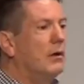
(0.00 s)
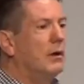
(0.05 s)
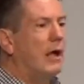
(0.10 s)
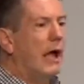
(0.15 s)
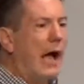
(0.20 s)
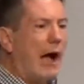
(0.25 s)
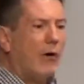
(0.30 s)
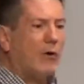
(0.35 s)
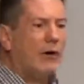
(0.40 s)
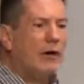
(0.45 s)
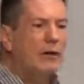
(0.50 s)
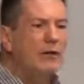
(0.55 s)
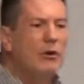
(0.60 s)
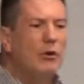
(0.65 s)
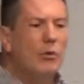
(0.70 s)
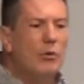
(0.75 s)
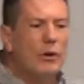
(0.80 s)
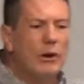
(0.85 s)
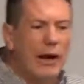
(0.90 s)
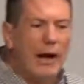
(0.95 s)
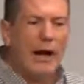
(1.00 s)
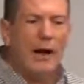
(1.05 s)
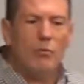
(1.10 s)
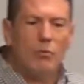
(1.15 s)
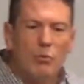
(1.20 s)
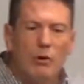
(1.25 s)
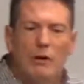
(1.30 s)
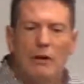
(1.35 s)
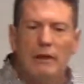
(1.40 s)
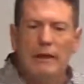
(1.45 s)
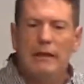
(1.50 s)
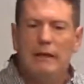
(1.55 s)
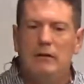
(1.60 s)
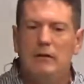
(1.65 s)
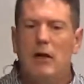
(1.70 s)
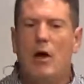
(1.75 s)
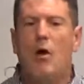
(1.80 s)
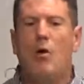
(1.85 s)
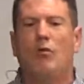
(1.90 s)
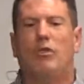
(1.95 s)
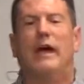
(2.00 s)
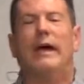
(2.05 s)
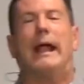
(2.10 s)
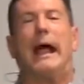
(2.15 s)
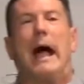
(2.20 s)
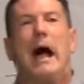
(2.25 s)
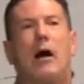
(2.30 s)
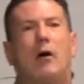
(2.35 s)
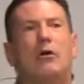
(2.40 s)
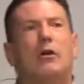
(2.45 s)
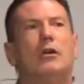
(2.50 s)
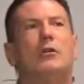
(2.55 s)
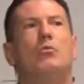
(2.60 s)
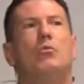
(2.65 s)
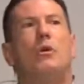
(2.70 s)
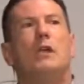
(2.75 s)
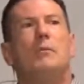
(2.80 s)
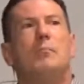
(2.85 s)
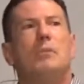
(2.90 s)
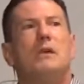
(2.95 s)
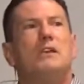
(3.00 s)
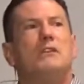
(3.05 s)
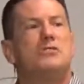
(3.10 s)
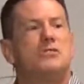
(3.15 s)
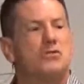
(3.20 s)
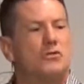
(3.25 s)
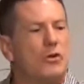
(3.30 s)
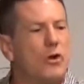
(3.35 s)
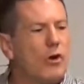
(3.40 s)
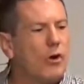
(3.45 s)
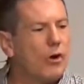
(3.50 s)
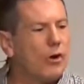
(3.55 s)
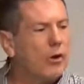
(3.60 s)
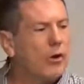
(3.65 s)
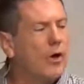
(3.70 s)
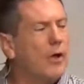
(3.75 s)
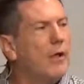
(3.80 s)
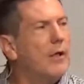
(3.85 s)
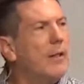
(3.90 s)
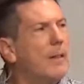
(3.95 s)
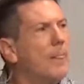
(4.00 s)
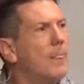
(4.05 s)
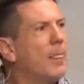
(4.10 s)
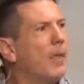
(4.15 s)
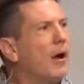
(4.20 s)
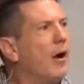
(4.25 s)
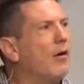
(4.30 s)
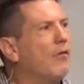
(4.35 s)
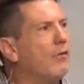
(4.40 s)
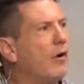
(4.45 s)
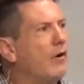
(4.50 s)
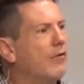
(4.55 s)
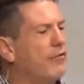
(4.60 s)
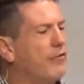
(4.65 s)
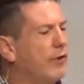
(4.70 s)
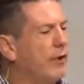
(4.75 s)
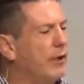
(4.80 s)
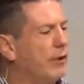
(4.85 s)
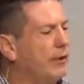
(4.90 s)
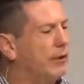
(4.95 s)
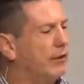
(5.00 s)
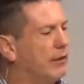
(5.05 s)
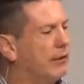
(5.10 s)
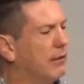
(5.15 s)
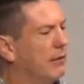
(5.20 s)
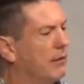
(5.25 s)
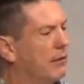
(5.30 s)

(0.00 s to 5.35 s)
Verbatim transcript: How can you and I really know that? How can we be sure of our faith?